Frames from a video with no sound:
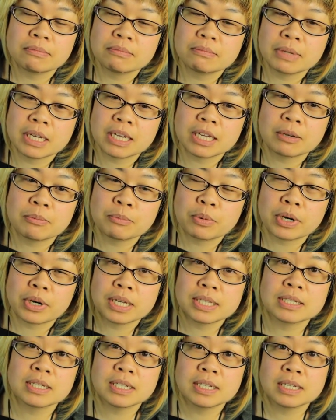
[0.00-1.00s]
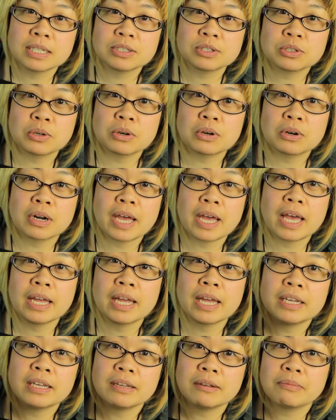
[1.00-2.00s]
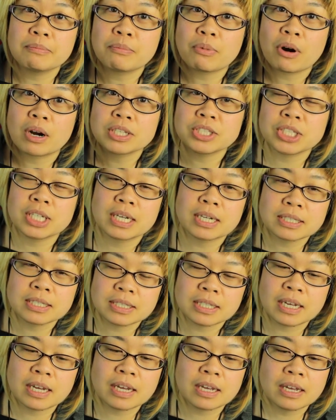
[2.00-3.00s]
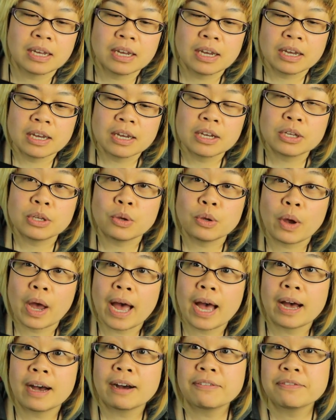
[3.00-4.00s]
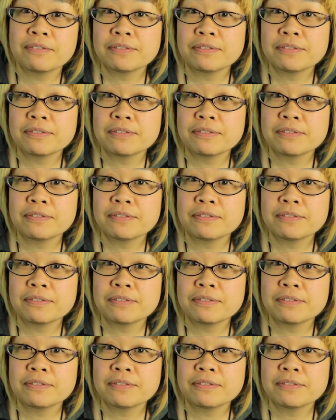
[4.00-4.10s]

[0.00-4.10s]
making bracelets or any projects that you have.